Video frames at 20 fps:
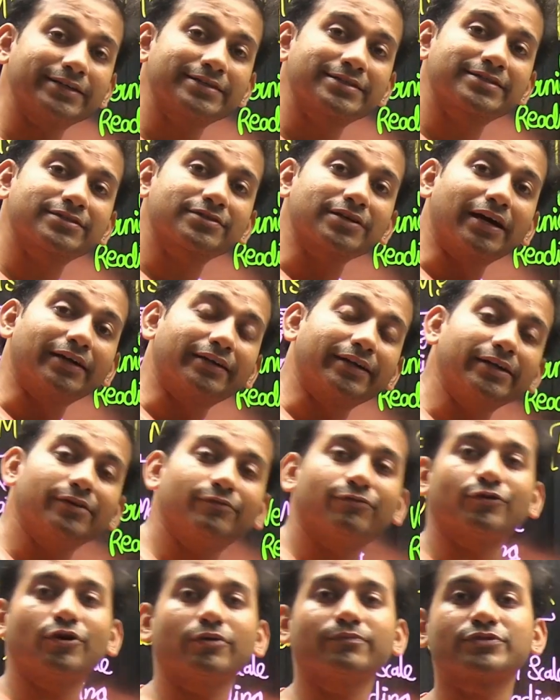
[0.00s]
is starting
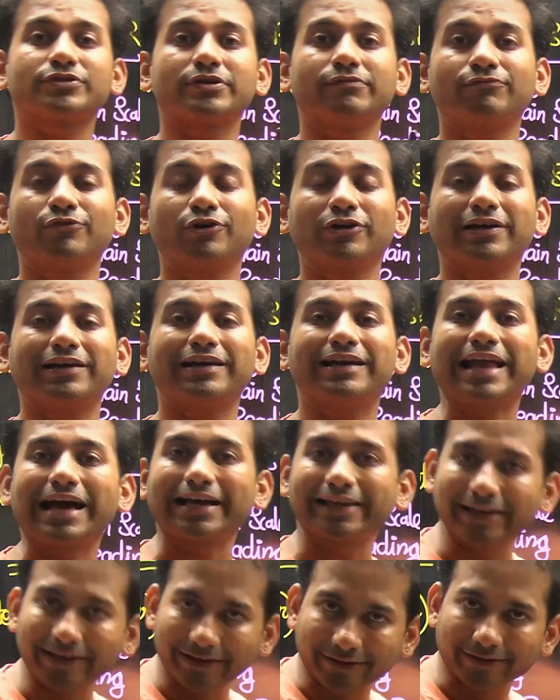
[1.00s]
from somewhat
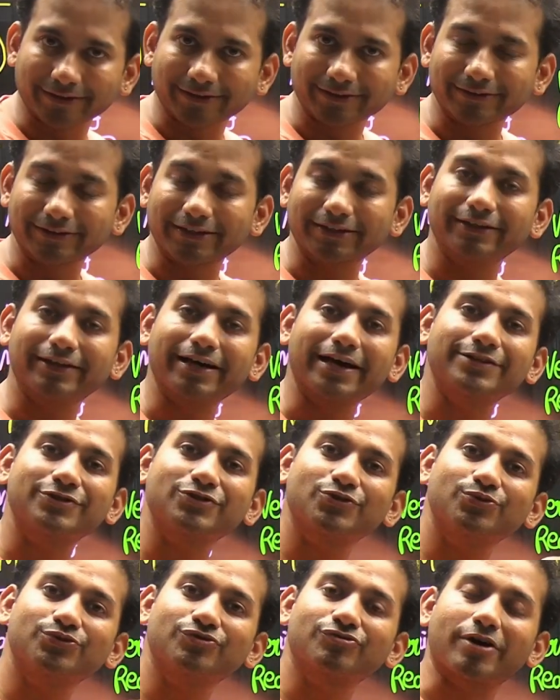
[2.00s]
lagging, then it
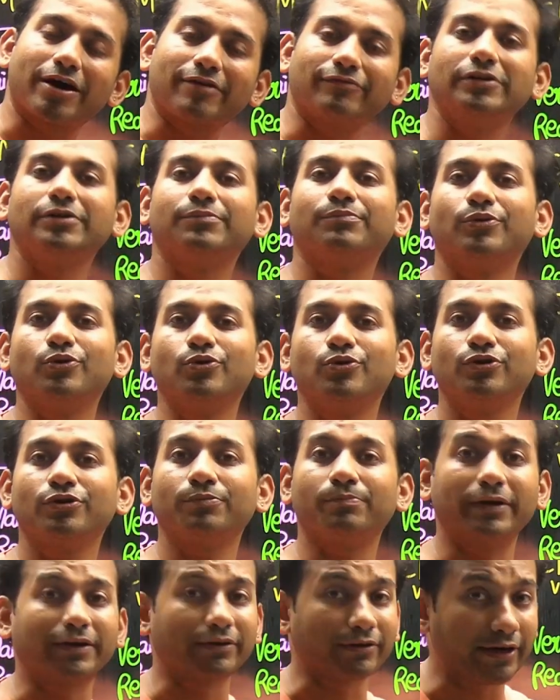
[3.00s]
has to travel more,
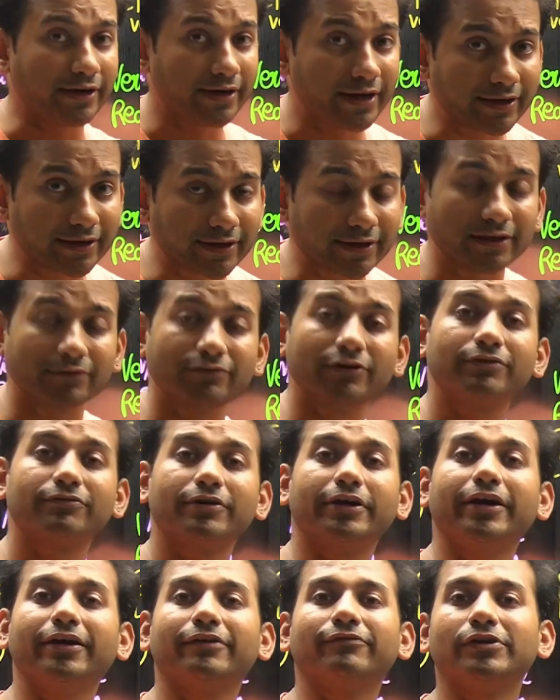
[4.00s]
but given
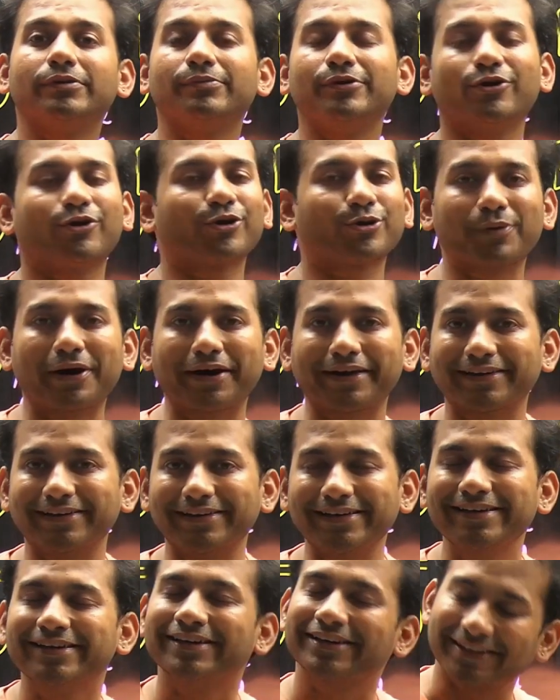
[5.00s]
reading will be
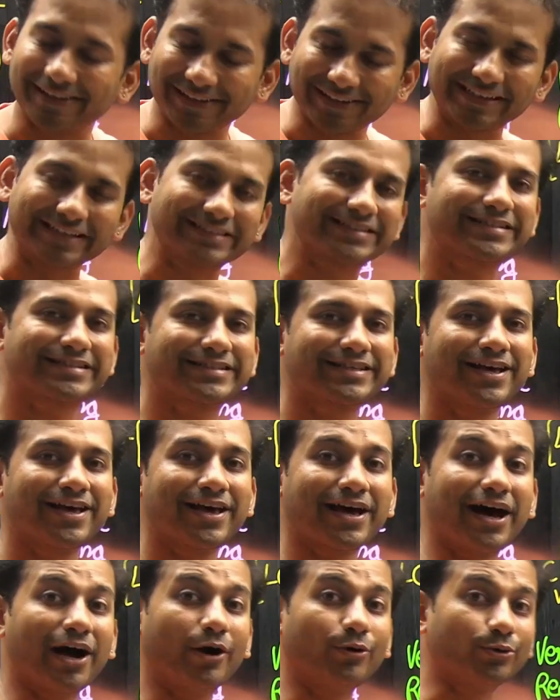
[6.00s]
automatically less.
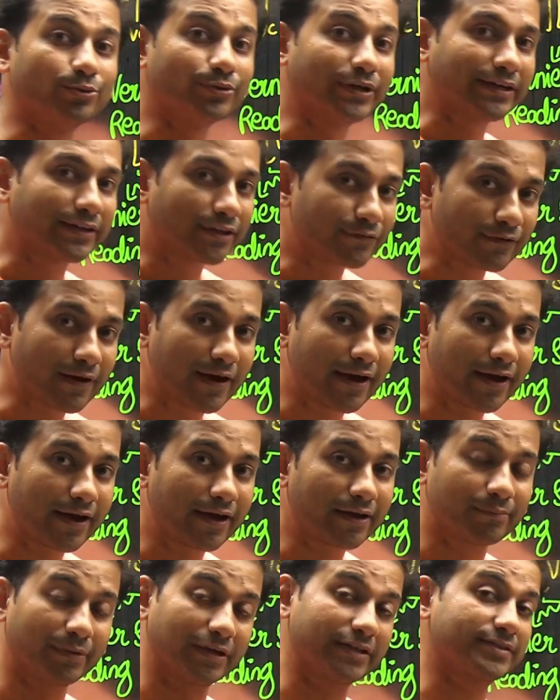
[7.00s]
How to
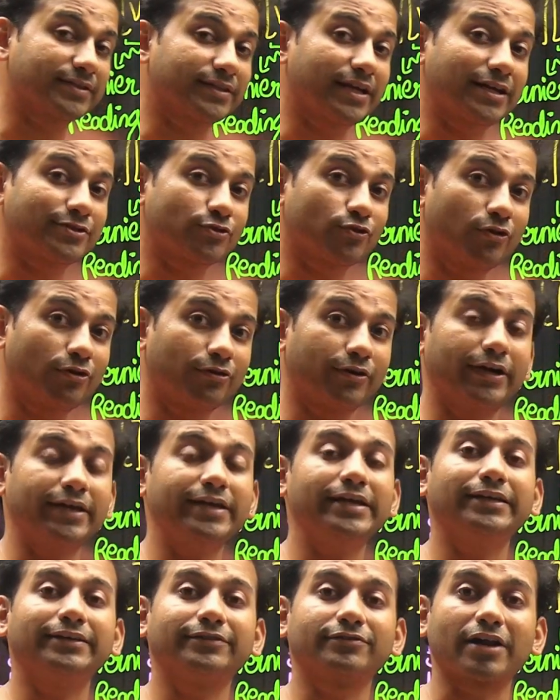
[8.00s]
rectify? Because it has
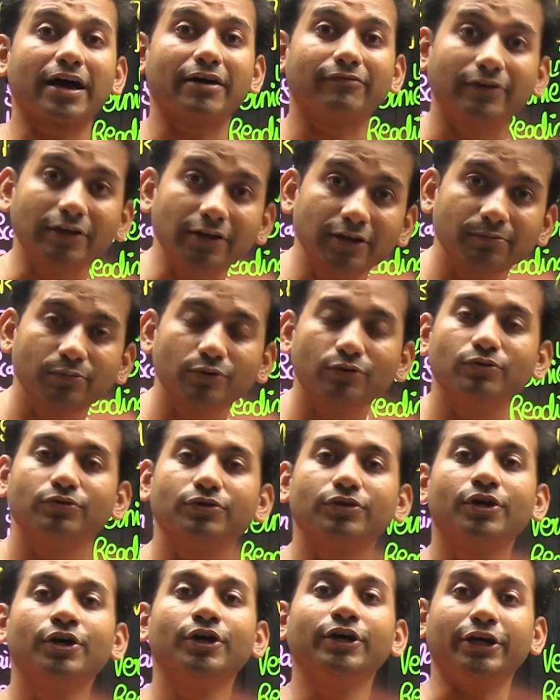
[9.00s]
already traveled
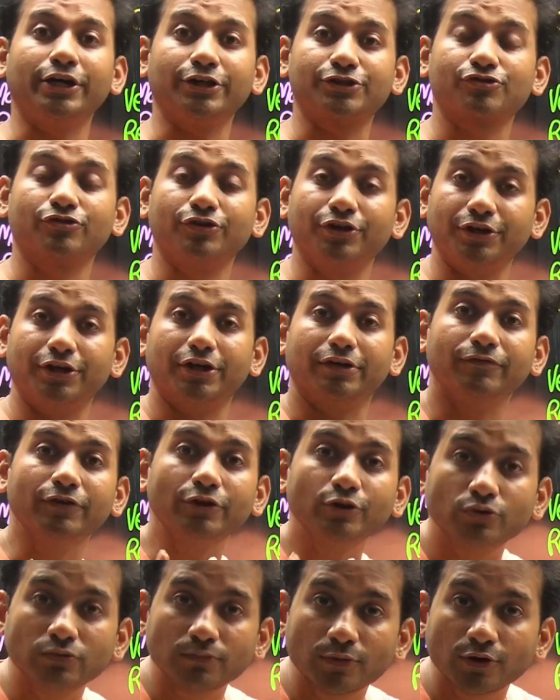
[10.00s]
more, it should give
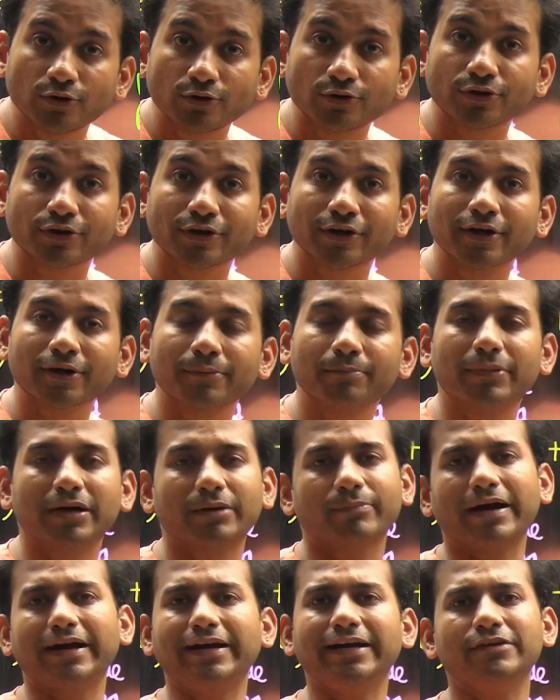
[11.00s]
you more,
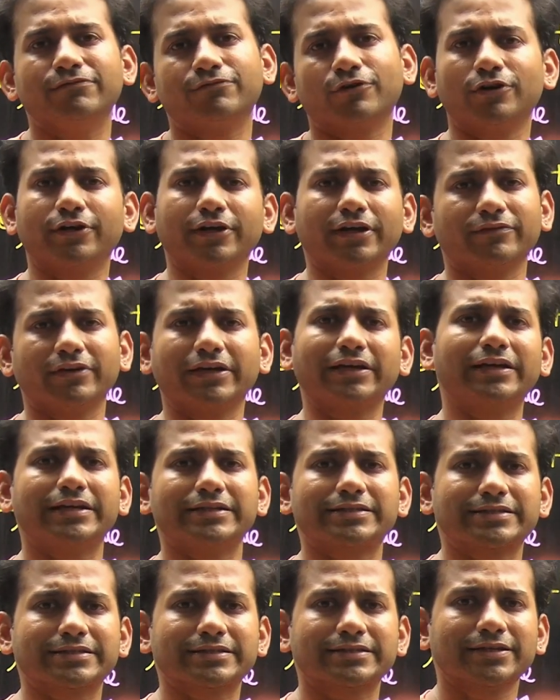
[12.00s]
but by default giving
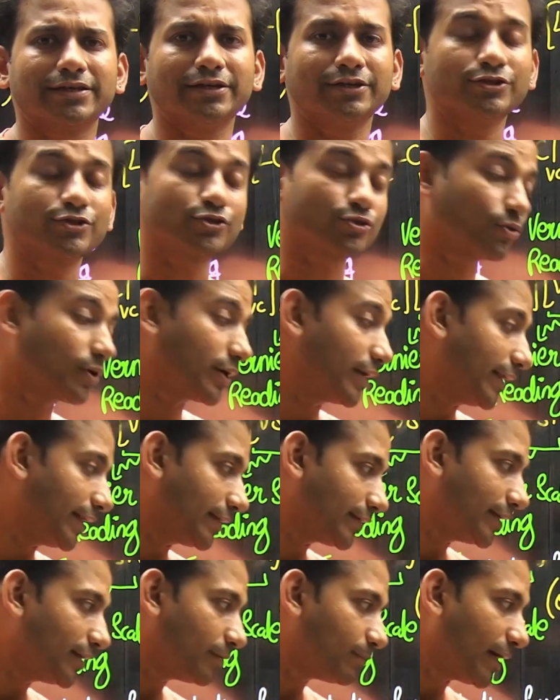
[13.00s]
less. So
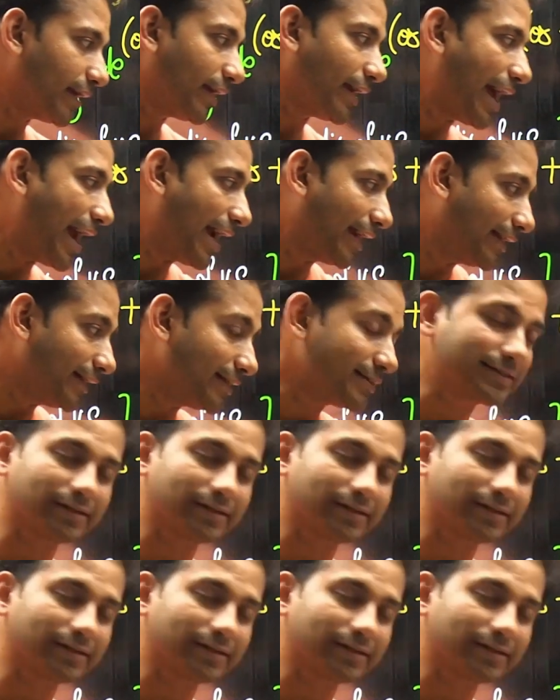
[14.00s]
correct it by adding